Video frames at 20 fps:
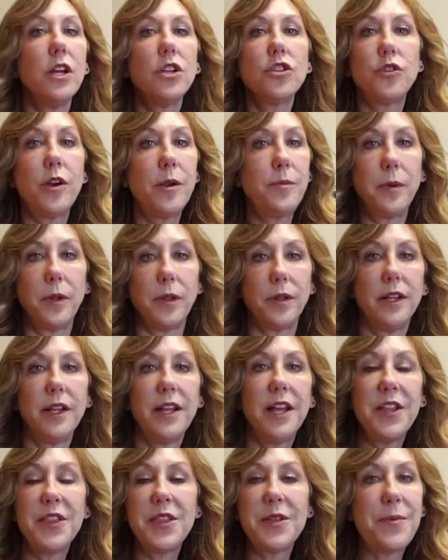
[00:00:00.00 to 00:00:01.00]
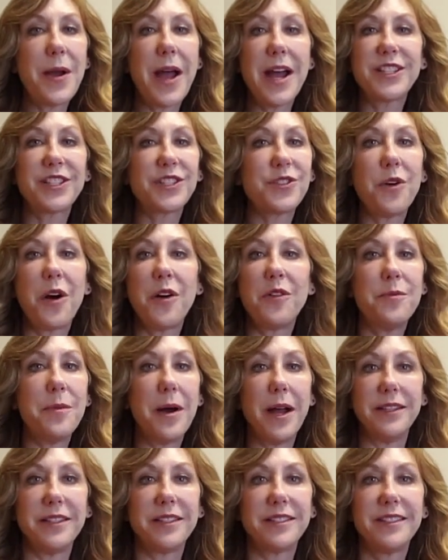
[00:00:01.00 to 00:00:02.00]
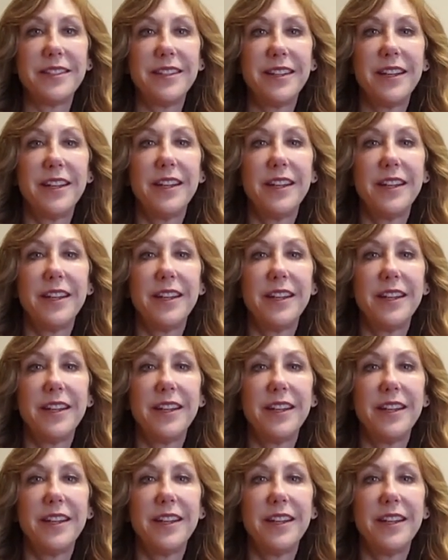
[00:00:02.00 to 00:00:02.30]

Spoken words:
triple in the past 12 months.